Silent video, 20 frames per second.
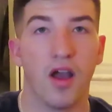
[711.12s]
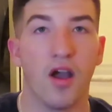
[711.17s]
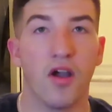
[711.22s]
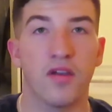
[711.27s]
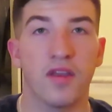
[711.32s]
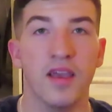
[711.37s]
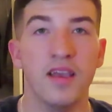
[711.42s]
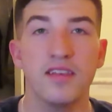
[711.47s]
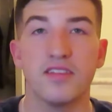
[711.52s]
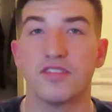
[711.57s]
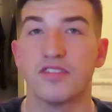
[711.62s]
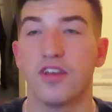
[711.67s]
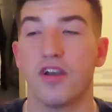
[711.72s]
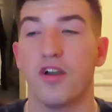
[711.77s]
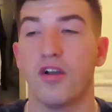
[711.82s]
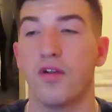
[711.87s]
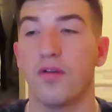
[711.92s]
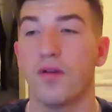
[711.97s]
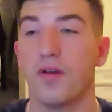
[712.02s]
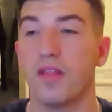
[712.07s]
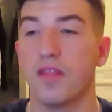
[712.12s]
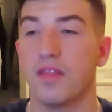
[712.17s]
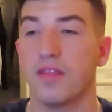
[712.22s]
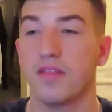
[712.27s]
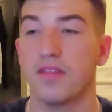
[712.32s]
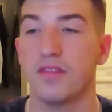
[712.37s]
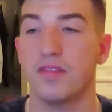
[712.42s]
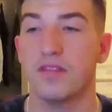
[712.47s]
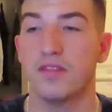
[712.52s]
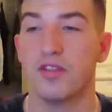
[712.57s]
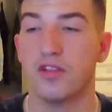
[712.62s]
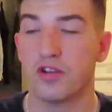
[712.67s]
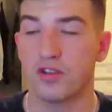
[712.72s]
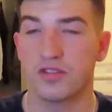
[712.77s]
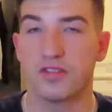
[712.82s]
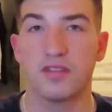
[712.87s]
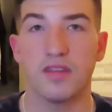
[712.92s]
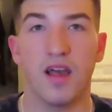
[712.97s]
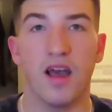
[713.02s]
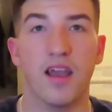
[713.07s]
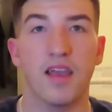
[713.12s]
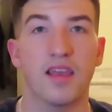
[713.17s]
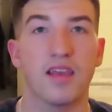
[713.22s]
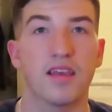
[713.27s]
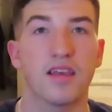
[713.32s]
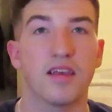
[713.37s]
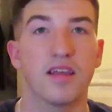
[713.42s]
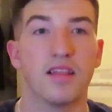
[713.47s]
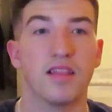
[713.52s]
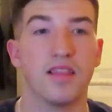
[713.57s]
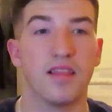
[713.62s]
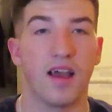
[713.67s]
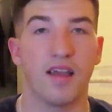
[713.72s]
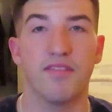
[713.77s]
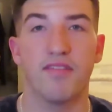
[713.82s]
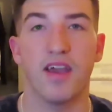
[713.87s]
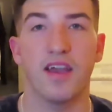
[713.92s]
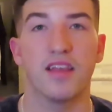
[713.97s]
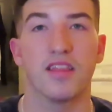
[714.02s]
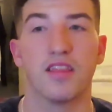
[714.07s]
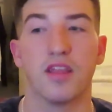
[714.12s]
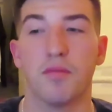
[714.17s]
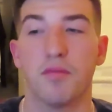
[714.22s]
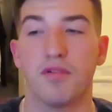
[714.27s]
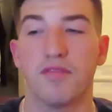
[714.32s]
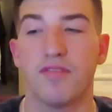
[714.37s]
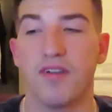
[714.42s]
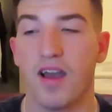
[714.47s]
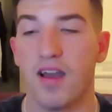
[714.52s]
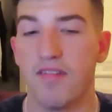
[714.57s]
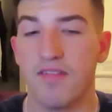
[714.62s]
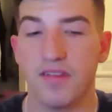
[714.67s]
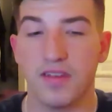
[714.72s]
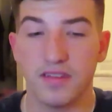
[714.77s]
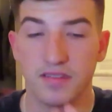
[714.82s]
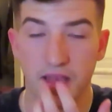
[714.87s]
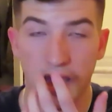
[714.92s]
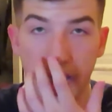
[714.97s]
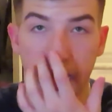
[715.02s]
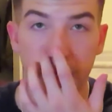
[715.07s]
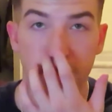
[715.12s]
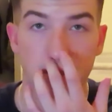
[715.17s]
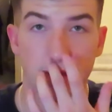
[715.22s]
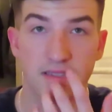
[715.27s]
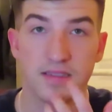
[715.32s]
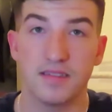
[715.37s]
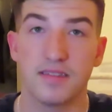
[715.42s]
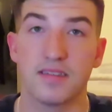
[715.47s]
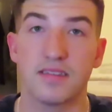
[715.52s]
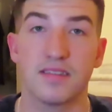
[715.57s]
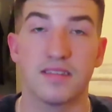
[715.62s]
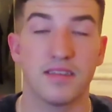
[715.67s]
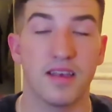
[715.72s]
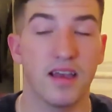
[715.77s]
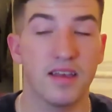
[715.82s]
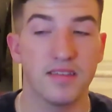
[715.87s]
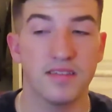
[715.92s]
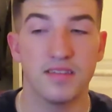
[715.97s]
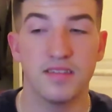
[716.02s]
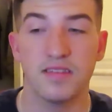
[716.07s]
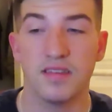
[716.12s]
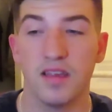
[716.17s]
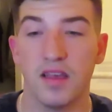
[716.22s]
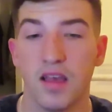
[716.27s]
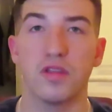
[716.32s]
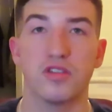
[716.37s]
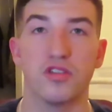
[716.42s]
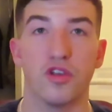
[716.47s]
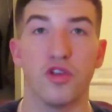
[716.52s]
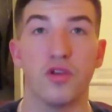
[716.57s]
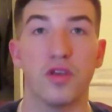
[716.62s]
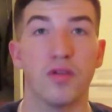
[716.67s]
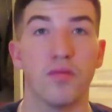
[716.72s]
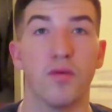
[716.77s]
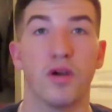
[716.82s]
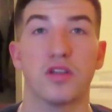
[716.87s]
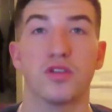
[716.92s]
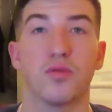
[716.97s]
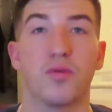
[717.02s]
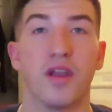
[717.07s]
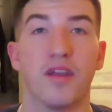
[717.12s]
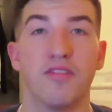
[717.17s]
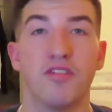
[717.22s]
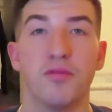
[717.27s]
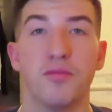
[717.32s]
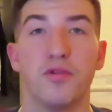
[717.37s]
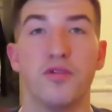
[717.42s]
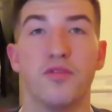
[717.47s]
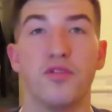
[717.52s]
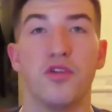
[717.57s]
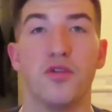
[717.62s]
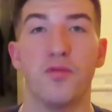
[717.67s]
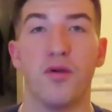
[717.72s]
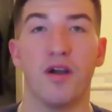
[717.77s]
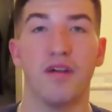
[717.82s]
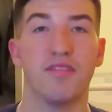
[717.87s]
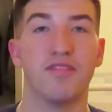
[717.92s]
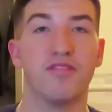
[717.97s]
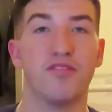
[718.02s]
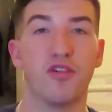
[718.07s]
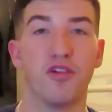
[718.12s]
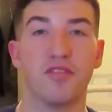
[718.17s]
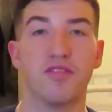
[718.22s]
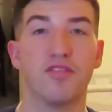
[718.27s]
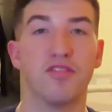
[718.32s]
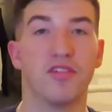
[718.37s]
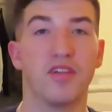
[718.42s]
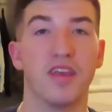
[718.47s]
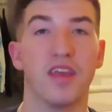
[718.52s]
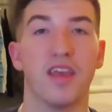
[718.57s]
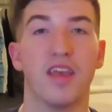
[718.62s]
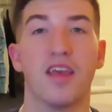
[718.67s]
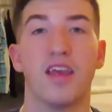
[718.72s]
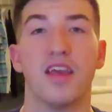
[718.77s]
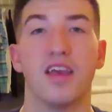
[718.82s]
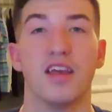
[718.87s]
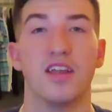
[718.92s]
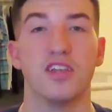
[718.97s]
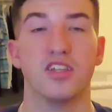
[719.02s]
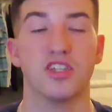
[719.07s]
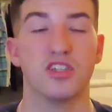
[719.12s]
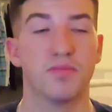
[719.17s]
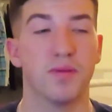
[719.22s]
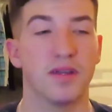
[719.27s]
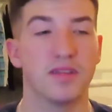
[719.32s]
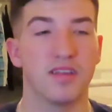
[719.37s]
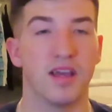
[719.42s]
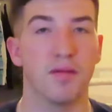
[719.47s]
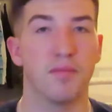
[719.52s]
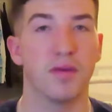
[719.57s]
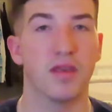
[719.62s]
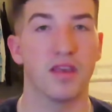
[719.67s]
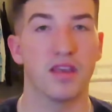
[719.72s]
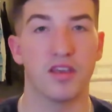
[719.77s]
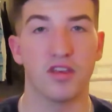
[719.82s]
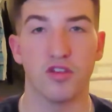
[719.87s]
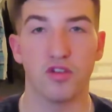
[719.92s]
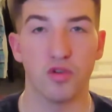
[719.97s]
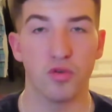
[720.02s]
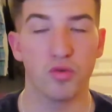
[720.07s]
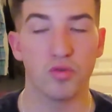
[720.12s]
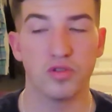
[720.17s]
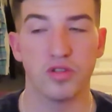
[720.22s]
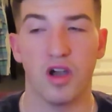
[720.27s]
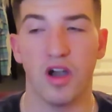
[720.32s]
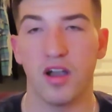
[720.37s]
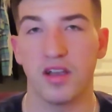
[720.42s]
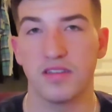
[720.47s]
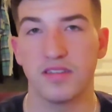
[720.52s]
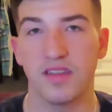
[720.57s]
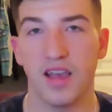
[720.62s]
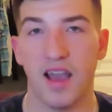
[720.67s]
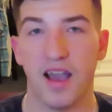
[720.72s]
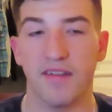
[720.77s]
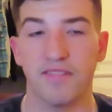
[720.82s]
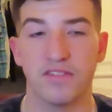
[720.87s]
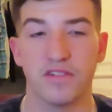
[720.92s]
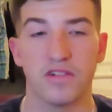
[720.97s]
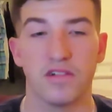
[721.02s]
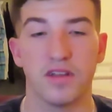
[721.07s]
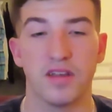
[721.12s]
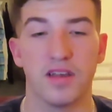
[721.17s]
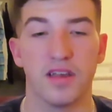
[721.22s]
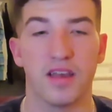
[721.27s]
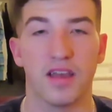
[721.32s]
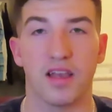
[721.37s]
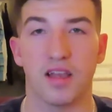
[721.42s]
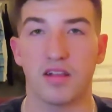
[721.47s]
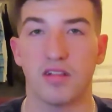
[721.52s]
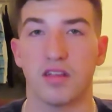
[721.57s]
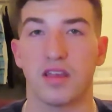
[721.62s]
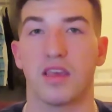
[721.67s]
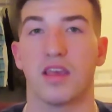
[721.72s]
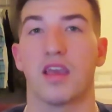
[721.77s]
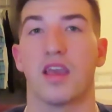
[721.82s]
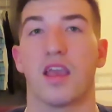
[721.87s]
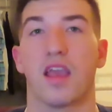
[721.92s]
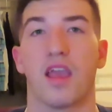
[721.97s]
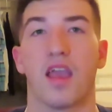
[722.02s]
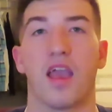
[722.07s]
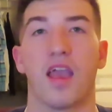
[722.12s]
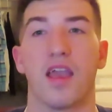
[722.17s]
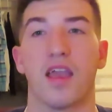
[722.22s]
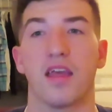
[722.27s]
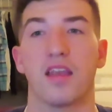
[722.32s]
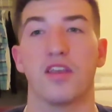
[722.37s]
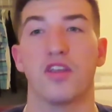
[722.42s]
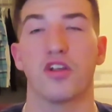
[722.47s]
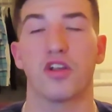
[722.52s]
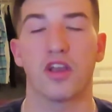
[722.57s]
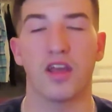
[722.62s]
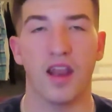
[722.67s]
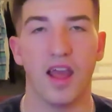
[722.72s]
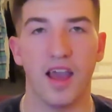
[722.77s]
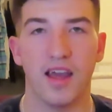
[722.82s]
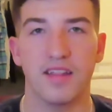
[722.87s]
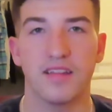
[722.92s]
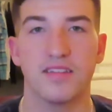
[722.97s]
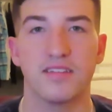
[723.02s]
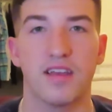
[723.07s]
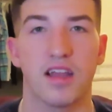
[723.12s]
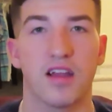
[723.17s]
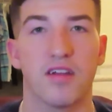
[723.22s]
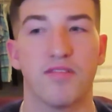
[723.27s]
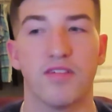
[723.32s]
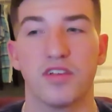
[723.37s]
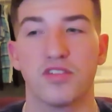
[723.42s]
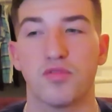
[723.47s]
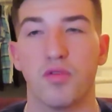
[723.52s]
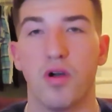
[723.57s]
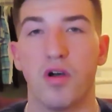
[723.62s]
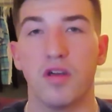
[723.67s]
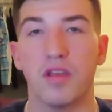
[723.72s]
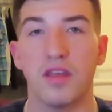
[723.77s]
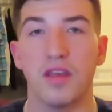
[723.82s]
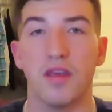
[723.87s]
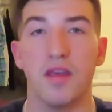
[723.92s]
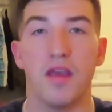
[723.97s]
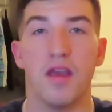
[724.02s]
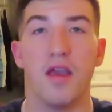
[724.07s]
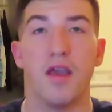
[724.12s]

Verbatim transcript: Okay, so looks like life hack number 5 is actually a success. So you can watch whatever movie you want for free just by typing in Google Docs after it and clicking, and you're going to have to sacrifice quality,